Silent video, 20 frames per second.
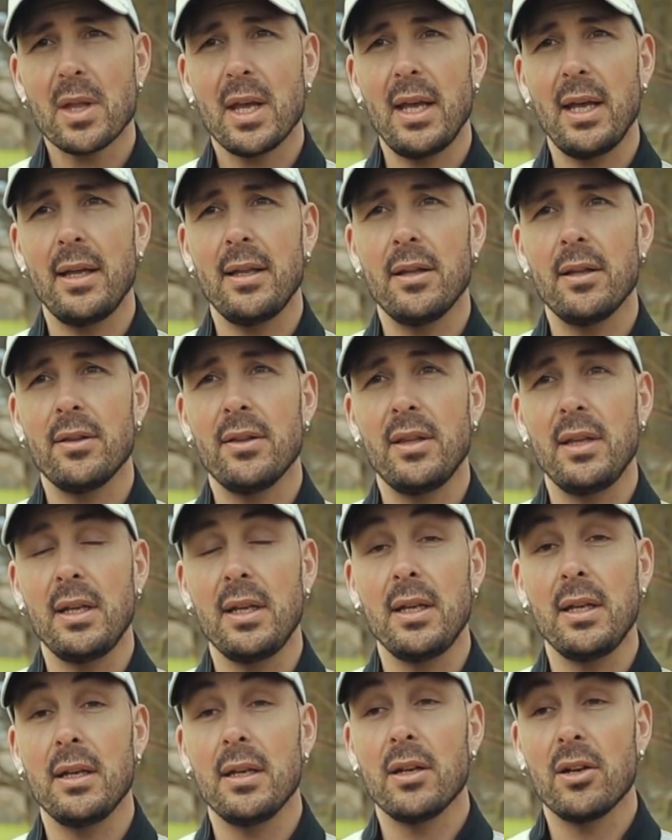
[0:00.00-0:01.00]
And
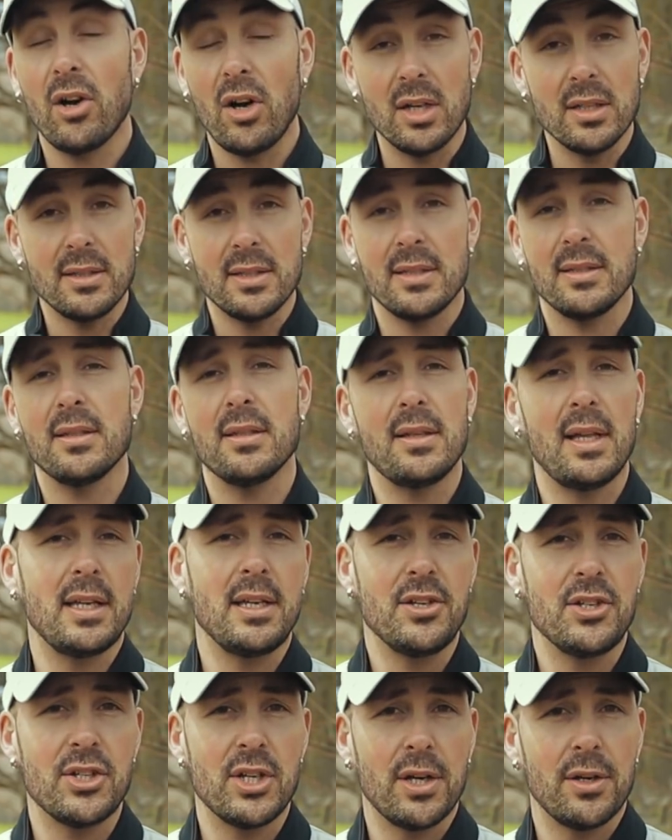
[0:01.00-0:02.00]
the content that
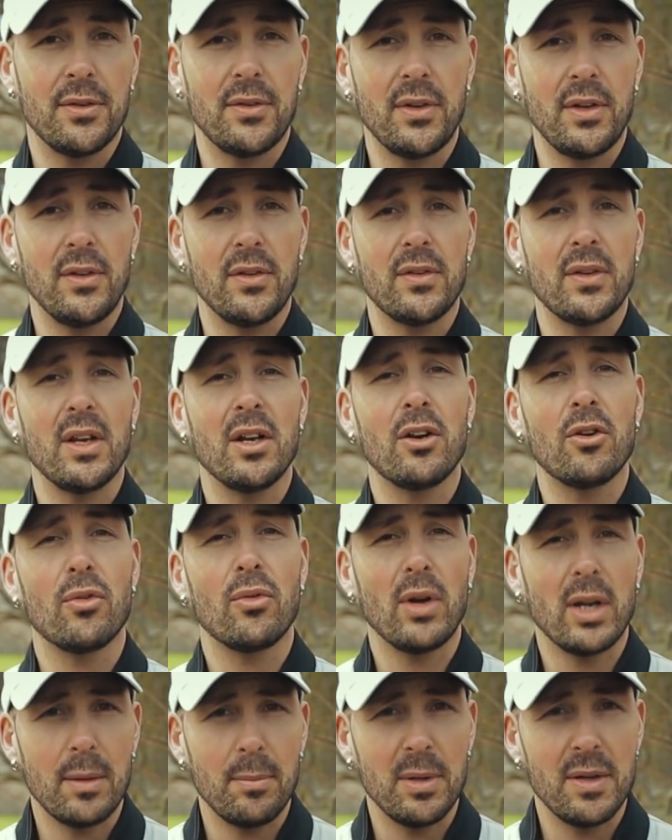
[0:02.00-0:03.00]
he shares is
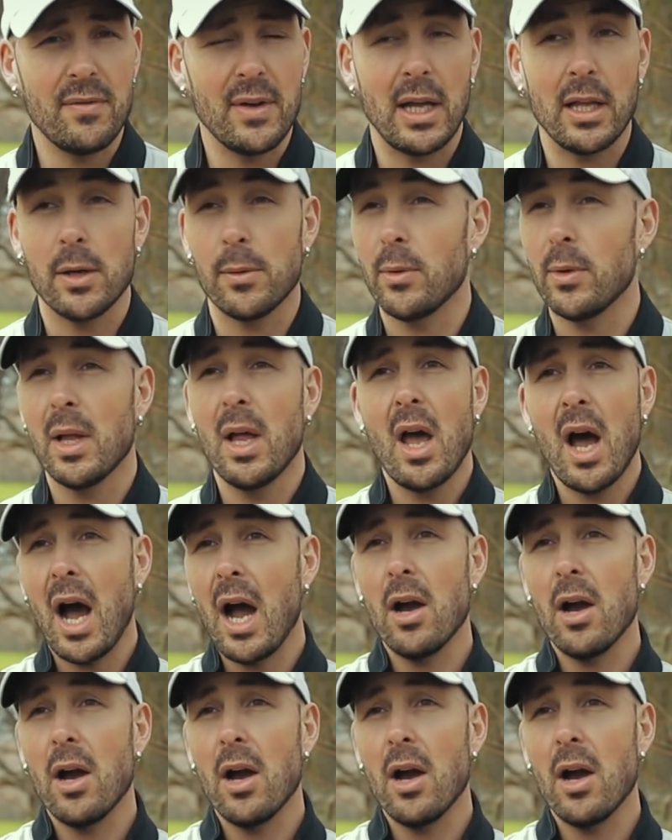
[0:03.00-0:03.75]
incredibly valuable.